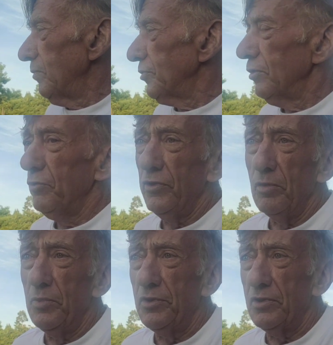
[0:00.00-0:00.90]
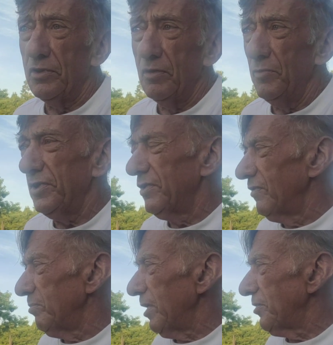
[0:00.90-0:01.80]
so we're in a bit
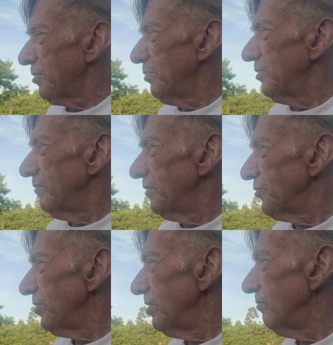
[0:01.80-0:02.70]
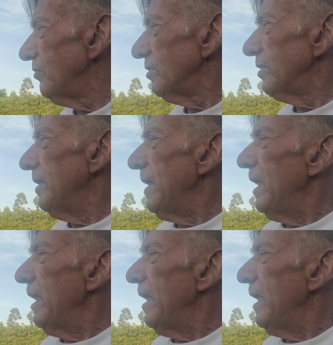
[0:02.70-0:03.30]
of a mess, a bit of a state really.